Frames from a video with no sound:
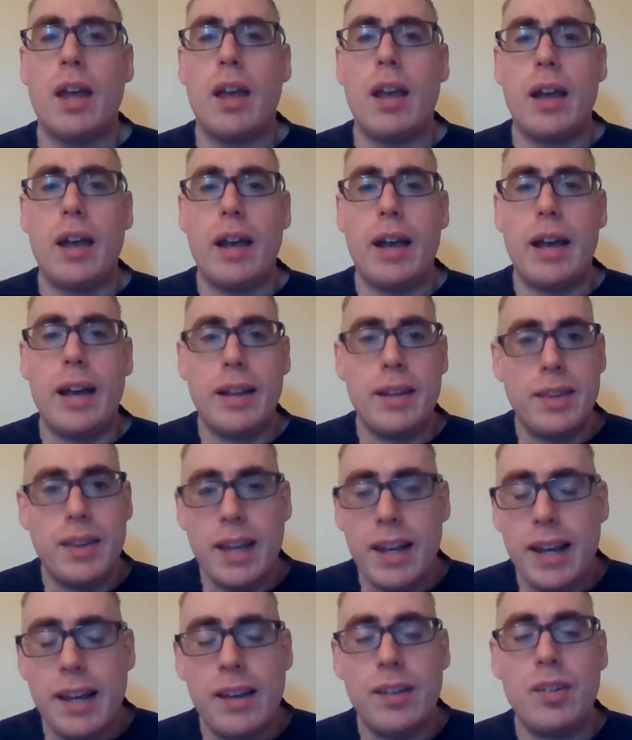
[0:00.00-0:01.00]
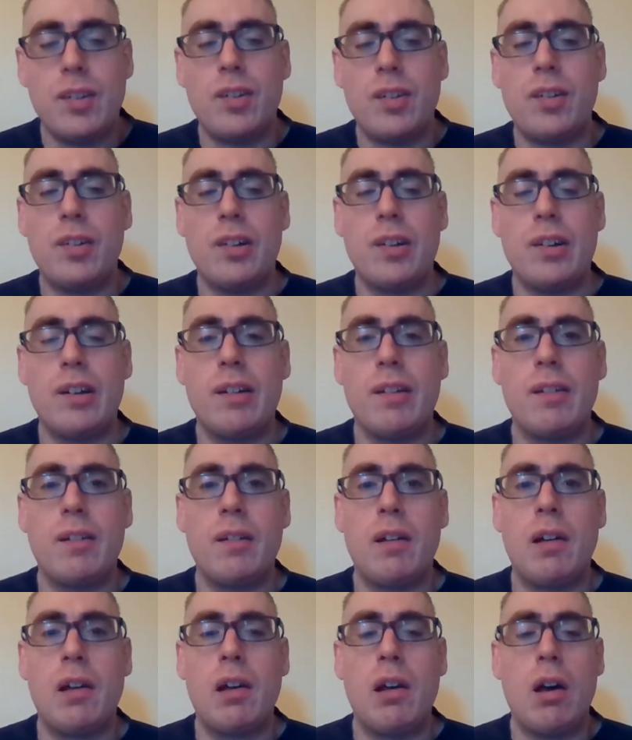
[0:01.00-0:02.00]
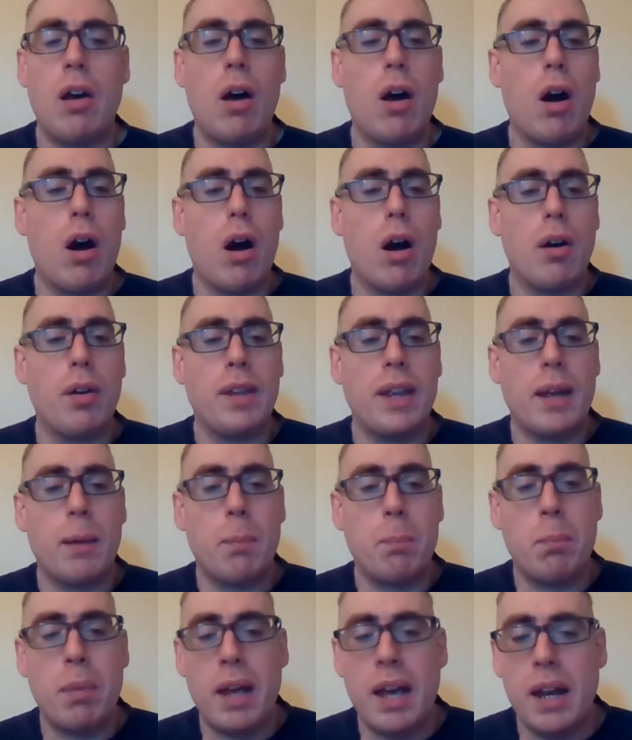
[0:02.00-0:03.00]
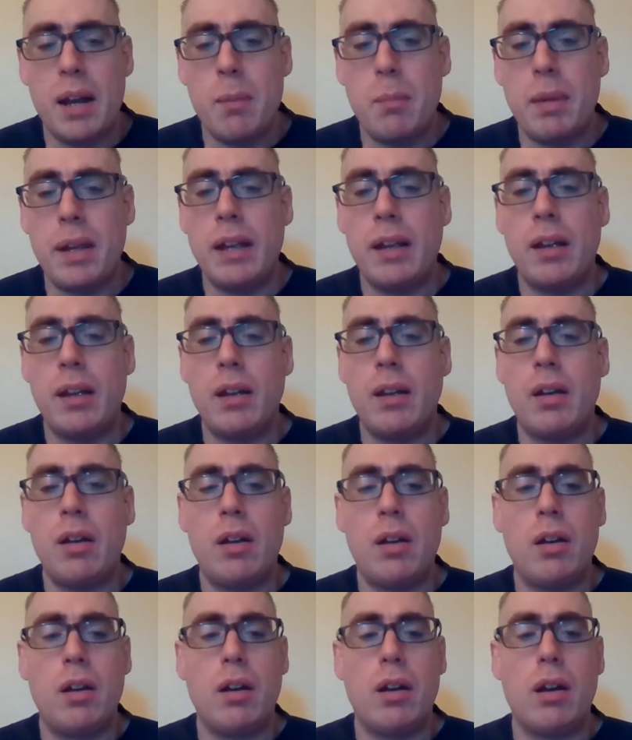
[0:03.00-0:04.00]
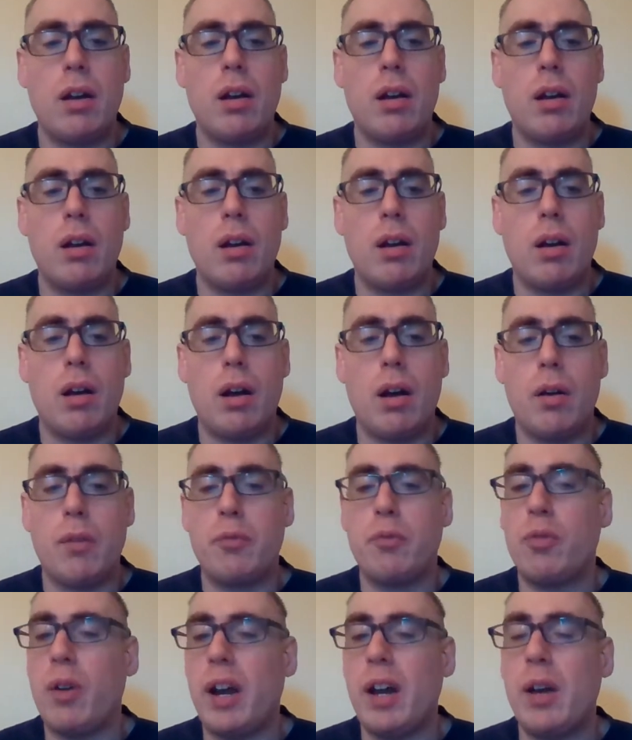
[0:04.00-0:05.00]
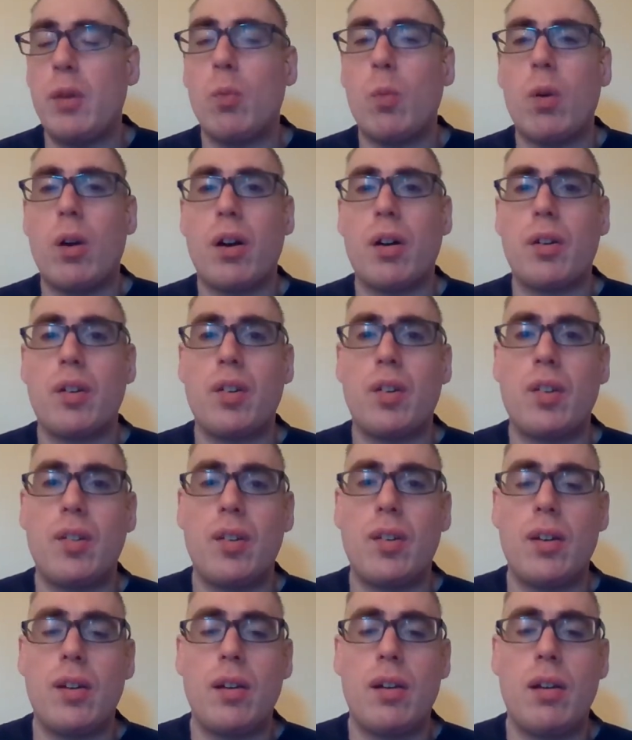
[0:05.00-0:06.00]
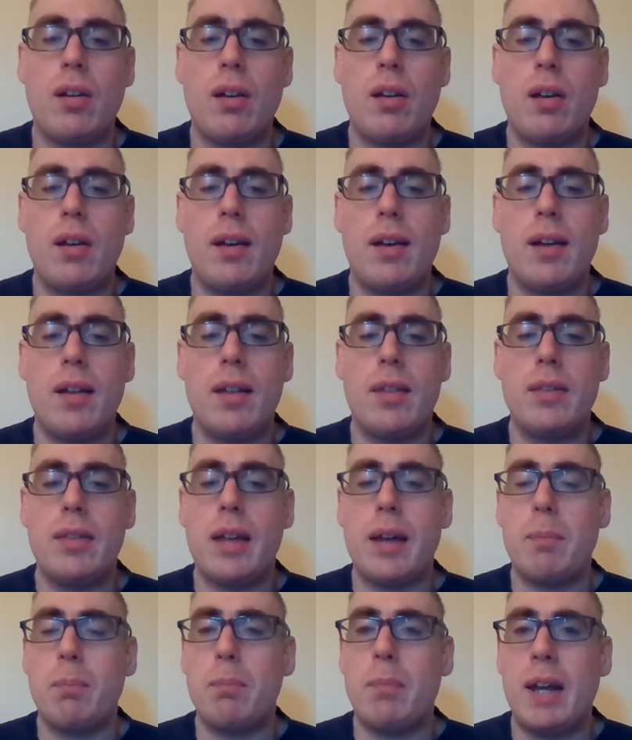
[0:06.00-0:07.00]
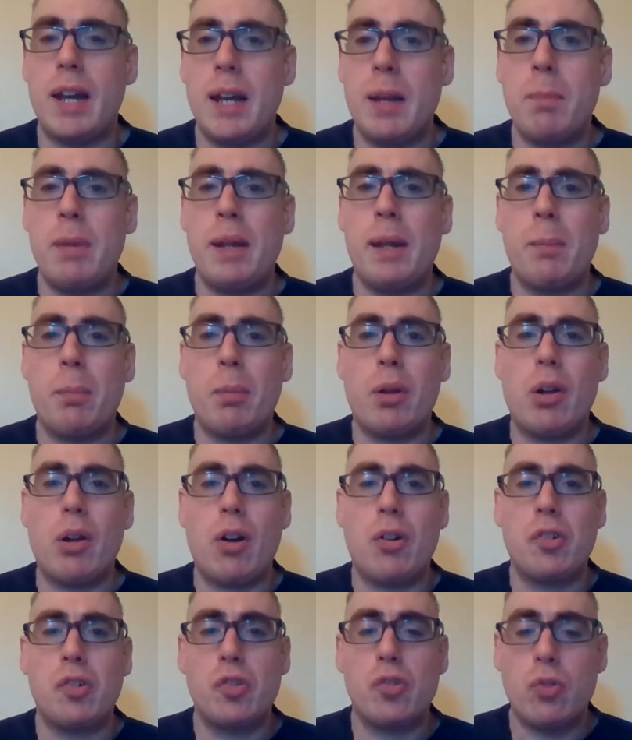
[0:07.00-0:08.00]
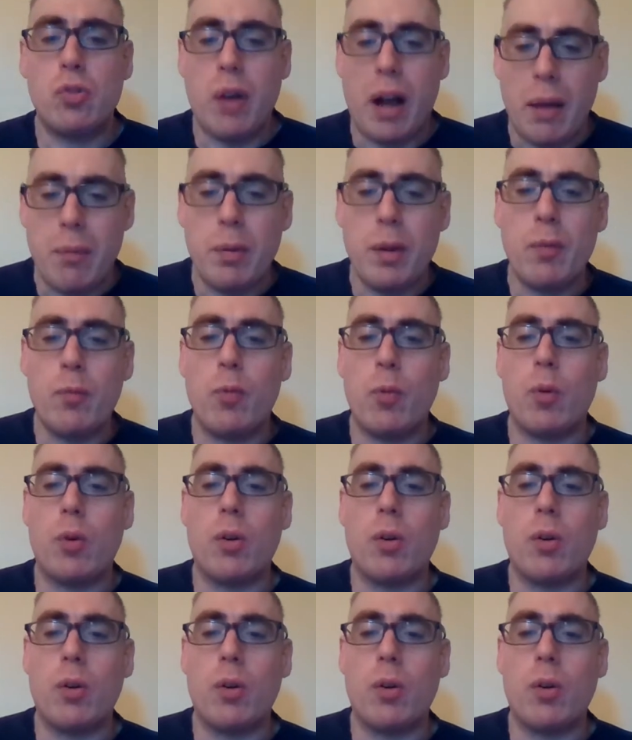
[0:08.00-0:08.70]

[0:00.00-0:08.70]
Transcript: And these are the epitome of great works that many people are striving for.